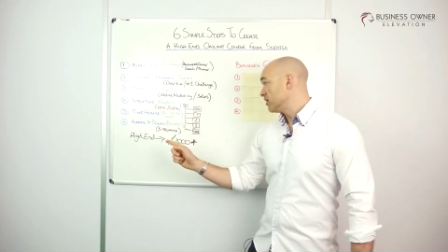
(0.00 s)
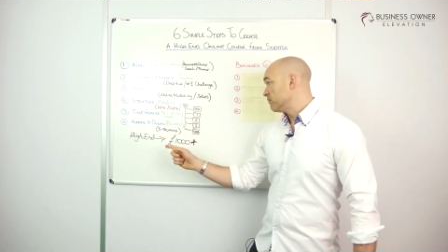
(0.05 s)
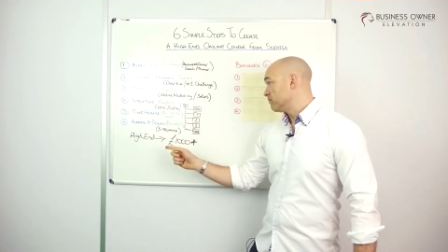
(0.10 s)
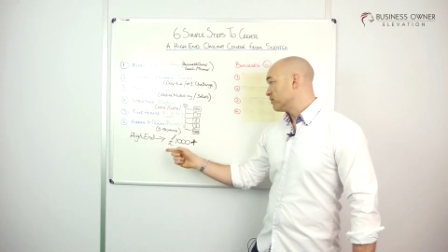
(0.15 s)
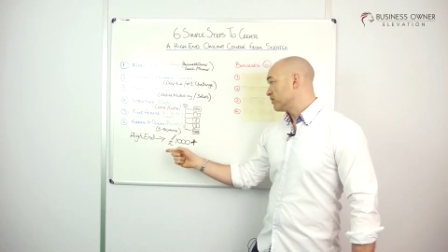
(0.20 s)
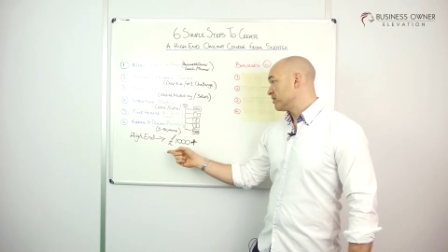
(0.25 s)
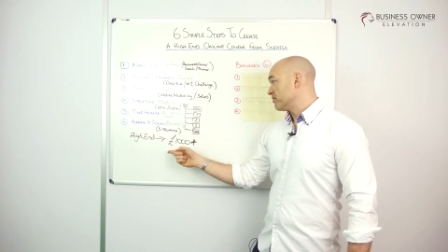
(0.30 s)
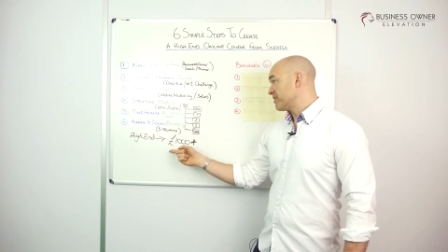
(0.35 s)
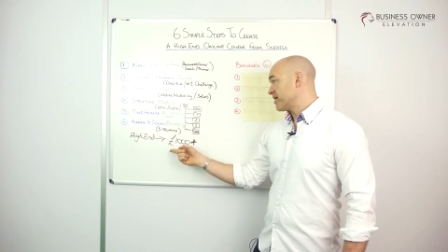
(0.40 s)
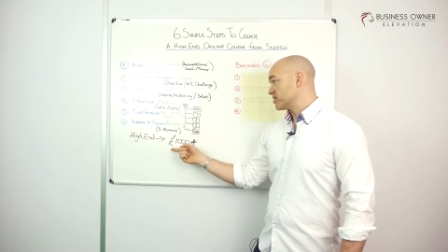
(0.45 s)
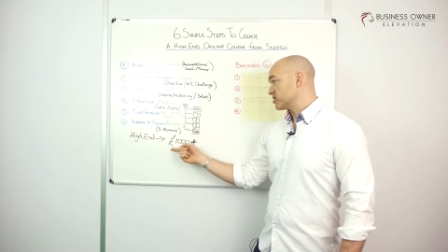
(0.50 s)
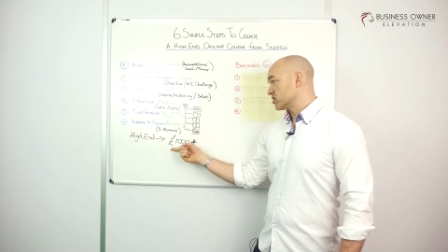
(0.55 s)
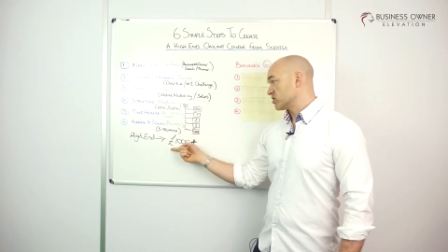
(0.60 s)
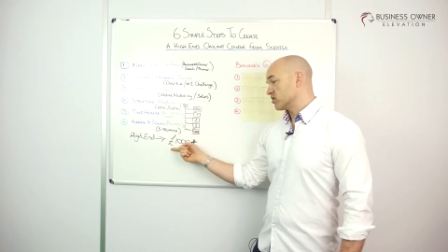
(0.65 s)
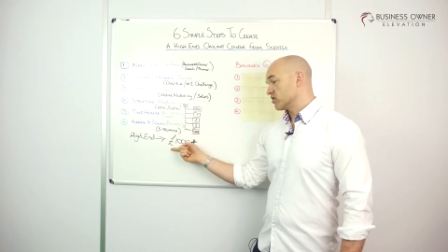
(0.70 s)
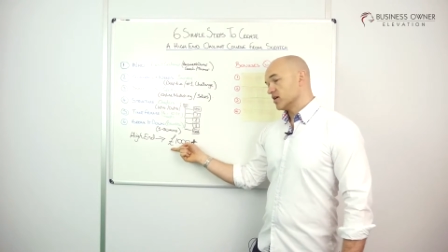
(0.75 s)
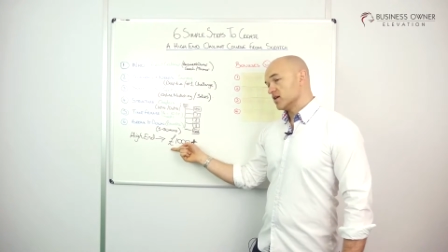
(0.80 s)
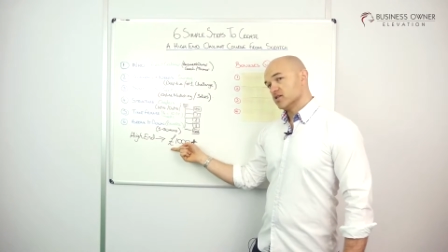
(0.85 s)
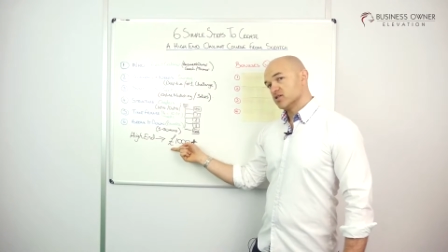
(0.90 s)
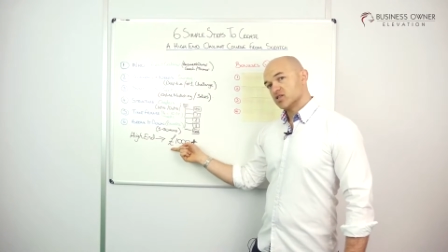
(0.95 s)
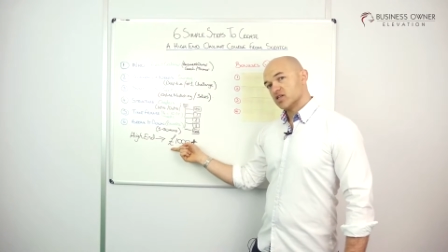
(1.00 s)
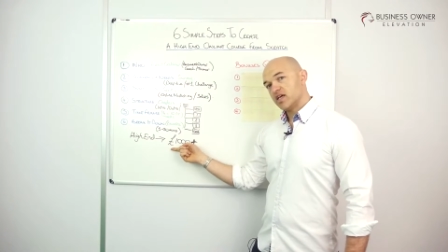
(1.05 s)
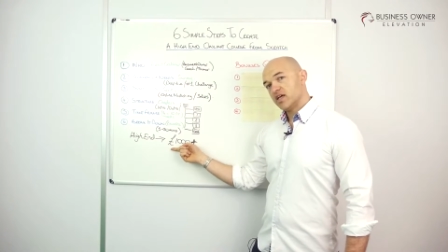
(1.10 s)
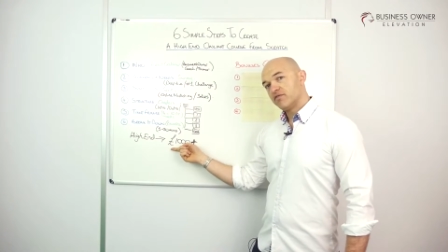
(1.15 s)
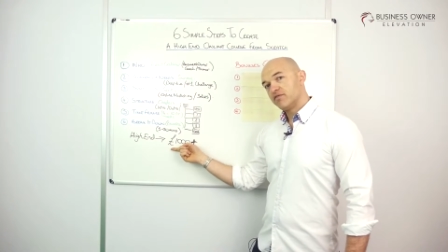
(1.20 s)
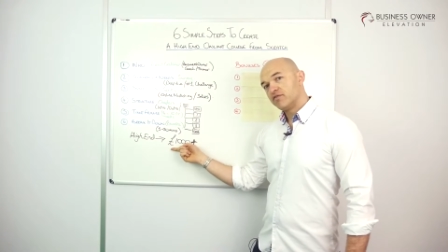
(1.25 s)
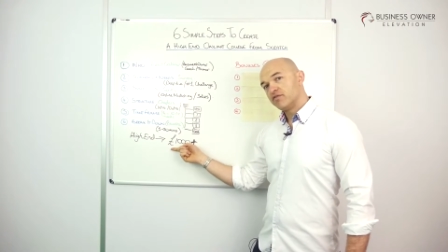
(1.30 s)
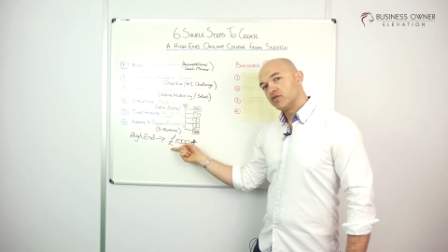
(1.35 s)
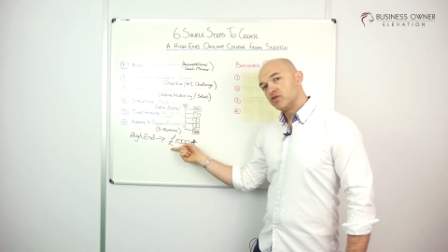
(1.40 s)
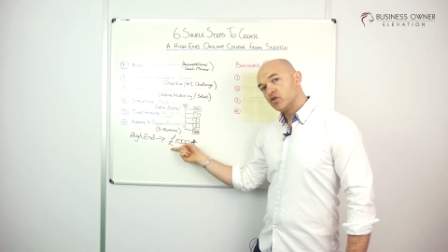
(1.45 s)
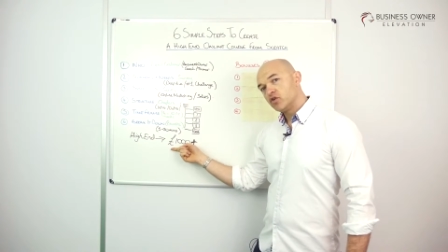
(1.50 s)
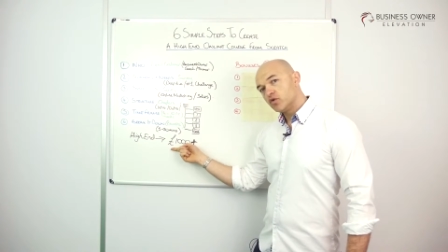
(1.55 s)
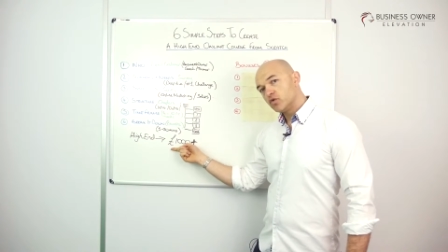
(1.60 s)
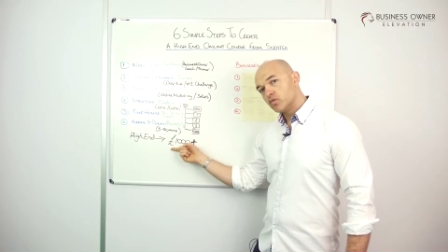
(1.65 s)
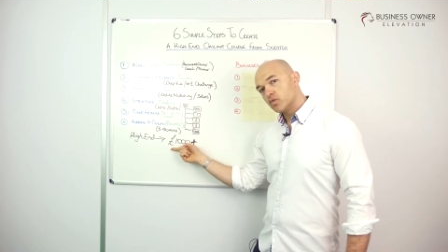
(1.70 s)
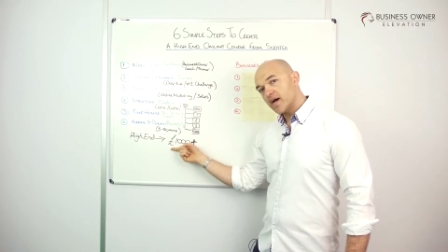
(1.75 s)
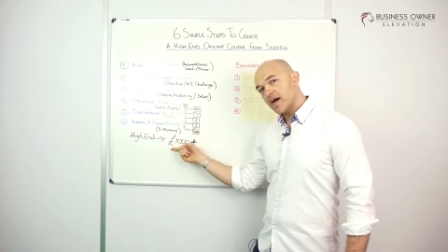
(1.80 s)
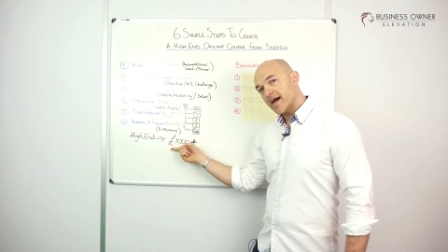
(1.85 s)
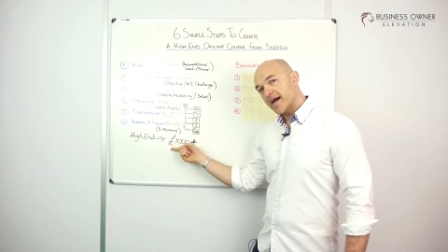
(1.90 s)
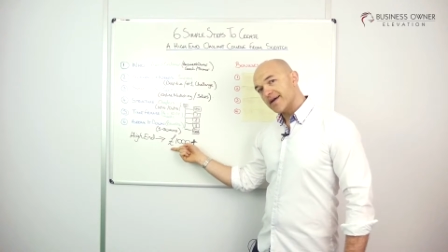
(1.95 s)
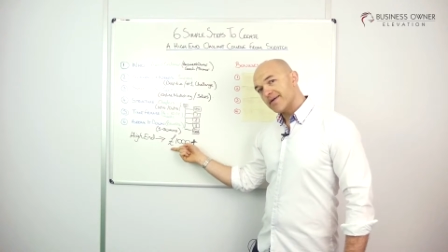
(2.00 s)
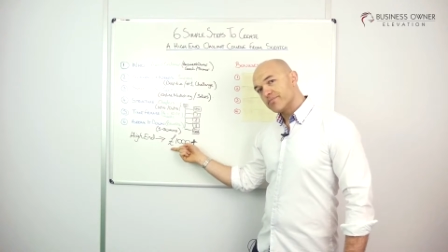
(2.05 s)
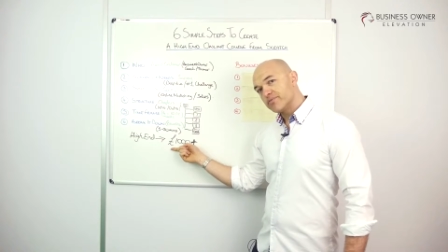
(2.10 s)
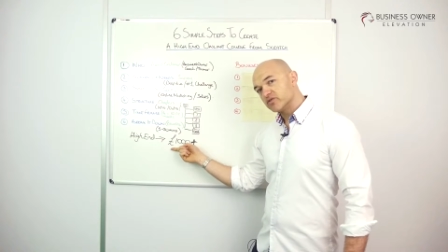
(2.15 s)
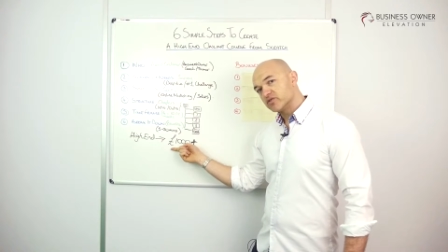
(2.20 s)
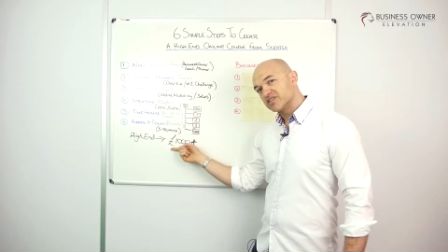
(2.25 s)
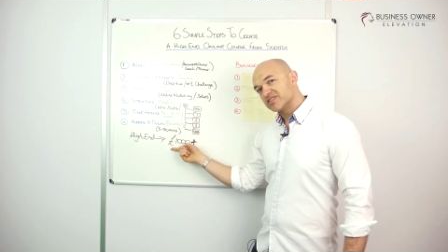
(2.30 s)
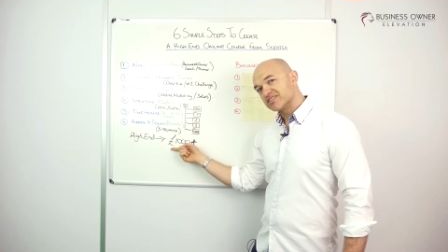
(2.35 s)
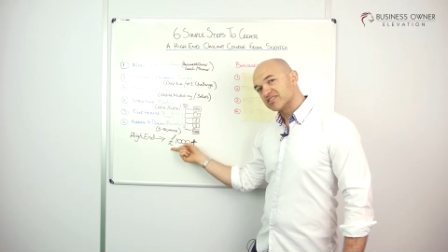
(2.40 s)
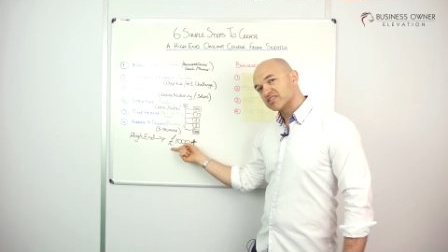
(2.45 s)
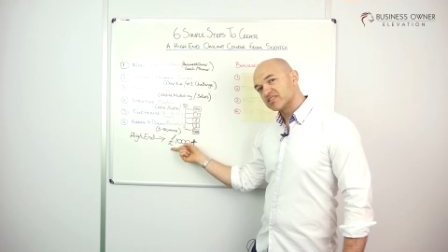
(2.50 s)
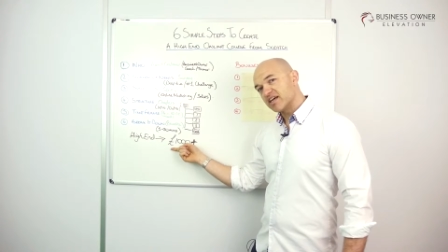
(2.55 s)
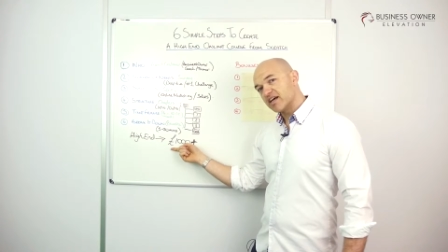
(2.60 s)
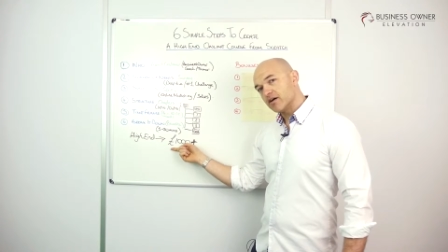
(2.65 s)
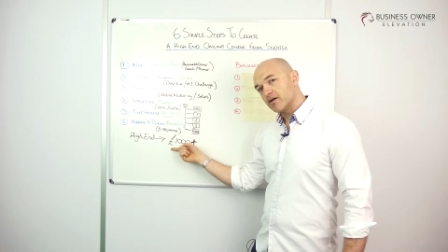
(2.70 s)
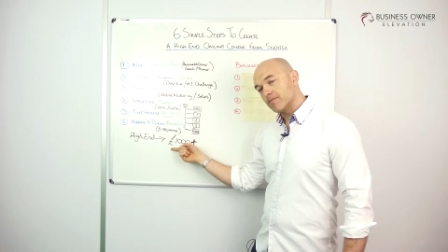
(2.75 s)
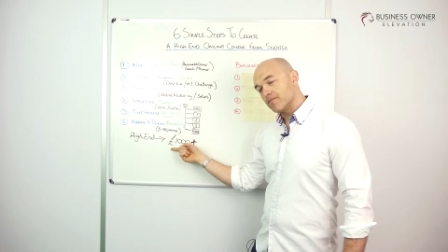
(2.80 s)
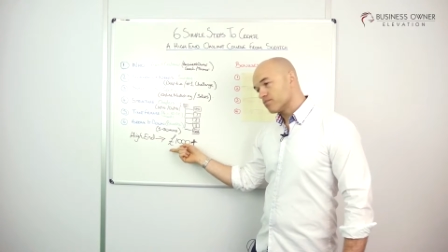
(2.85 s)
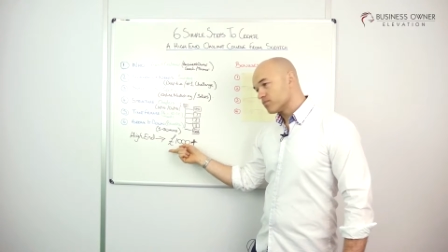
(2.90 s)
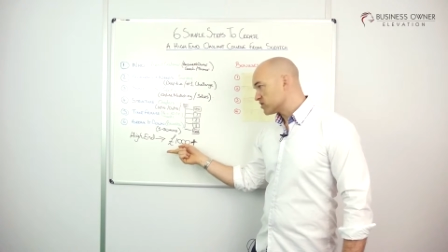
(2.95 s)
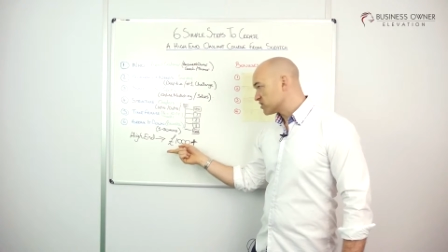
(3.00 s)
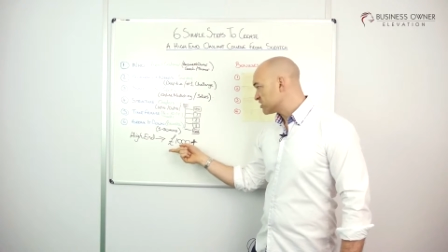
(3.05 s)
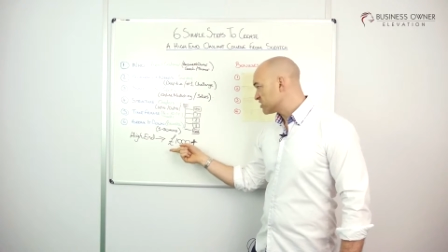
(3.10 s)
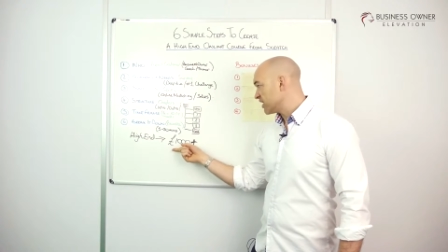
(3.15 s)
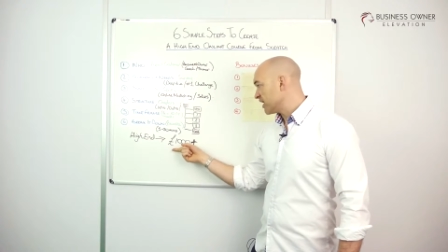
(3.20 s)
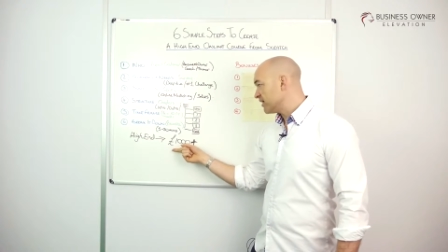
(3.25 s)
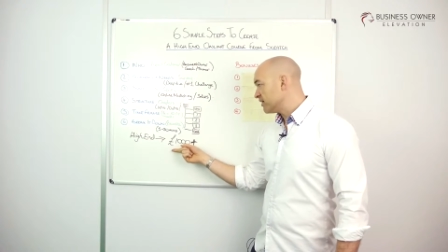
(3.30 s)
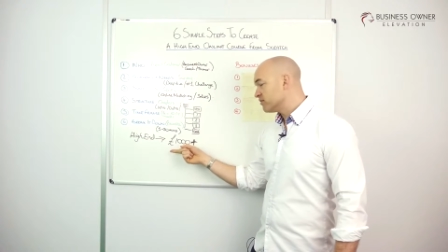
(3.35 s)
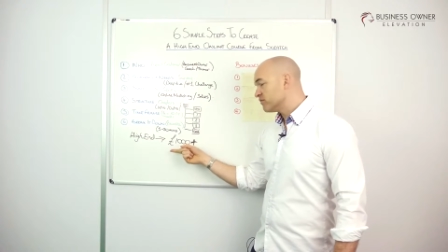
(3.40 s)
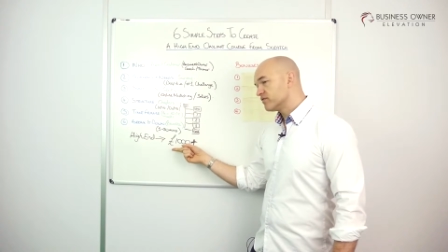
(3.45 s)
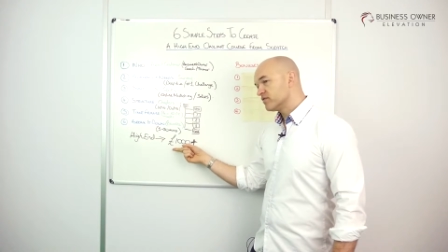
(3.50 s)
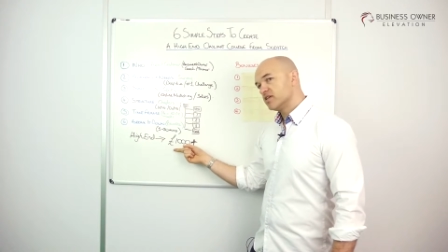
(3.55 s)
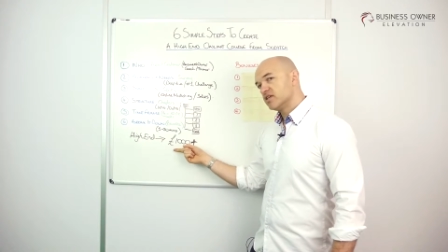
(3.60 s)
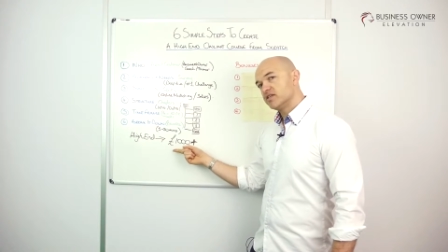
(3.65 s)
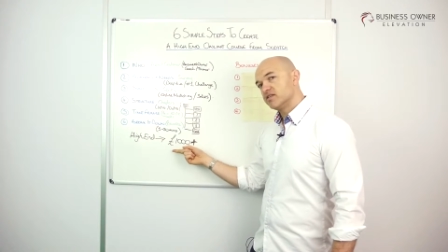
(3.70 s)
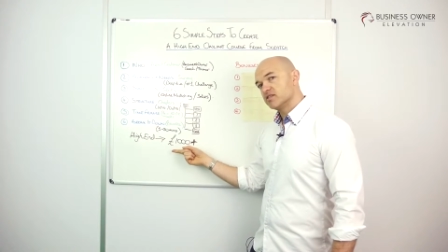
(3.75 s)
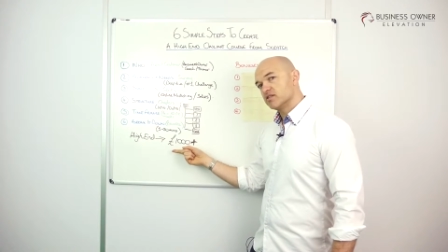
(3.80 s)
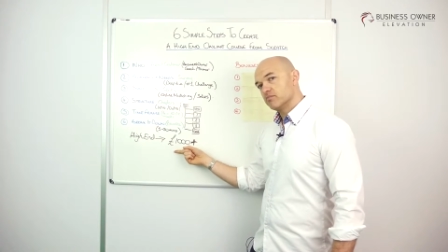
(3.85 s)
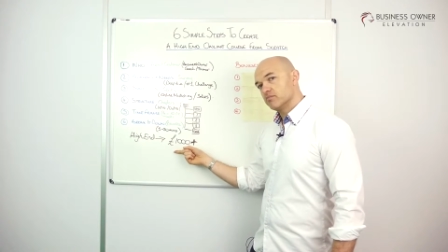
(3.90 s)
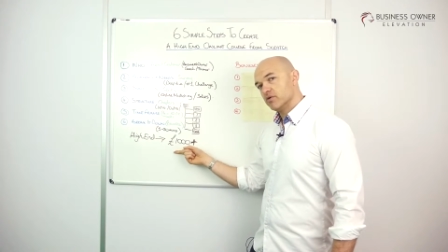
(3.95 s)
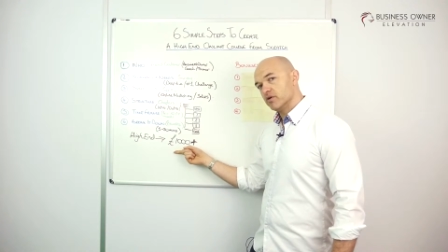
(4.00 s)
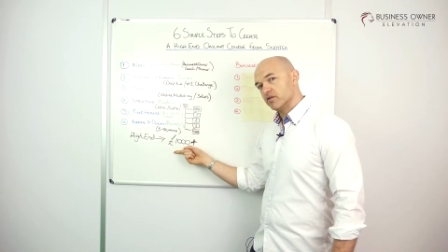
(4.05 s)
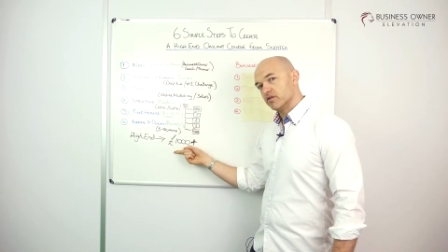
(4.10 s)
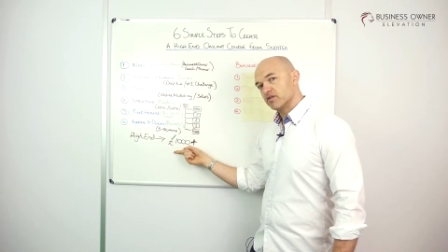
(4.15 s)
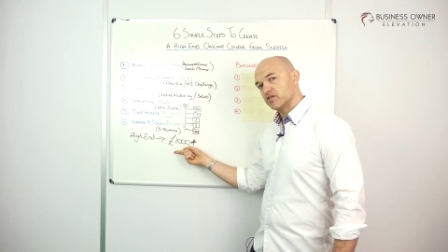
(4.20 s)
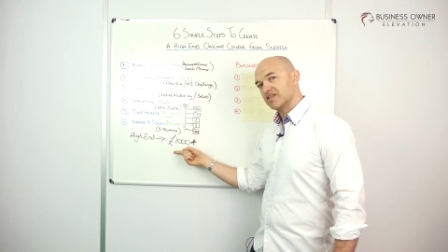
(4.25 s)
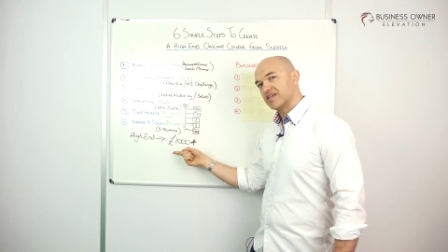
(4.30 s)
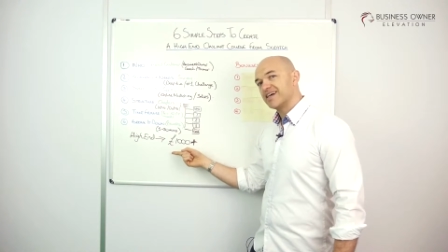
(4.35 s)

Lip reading: But imagine, guys, if you were able to sell 10 of these a month,